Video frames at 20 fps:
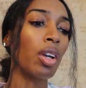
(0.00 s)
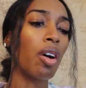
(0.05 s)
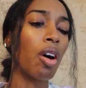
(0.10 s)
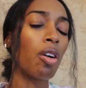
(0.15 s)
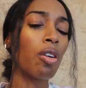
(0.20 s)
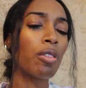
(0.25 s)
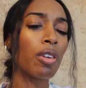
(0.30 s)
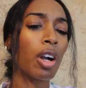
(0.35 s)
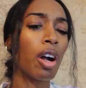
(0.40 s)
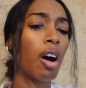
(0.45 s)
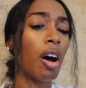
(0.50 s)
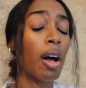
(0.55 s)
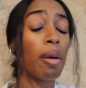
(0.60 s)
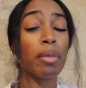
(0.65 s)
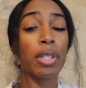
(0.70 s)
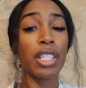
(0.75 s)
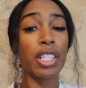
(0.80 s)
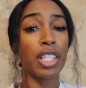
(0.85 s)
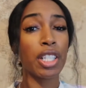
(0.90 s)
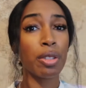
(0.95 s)
Overall, I
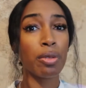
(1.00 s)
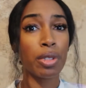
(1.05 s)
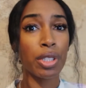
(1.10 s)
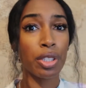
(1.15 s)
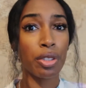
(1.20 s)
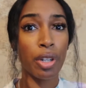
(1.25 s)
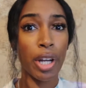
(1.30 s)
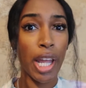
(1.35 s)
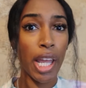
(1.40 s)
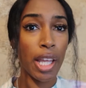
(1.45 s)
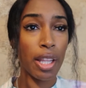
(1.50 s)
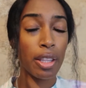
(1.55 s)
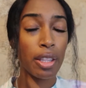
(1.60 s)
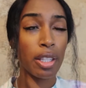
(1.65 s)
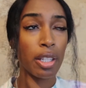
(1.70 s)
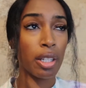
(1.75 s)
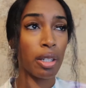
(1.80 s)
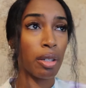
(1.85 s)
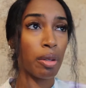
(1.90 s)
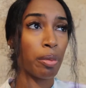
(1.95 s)
mean, she was great,
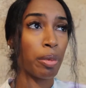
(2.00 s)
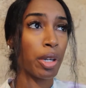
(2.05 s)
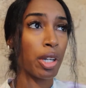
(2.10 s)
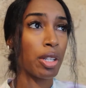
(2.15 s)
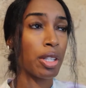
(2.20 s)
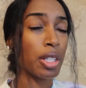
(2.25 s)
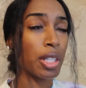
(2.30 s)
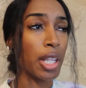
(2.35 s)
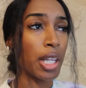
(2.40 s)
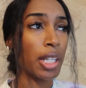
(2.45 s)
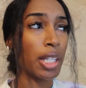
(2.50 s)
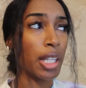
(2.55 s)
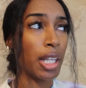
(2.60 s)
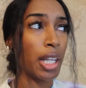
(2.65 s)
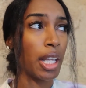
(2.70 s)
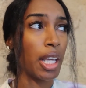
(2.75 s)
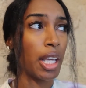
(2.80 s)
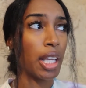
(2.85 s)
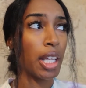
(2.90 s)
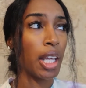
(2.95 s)
the person that
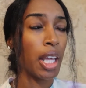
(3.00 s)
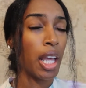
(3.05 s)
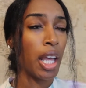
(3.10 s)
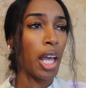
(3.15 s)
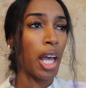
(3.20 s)
did it.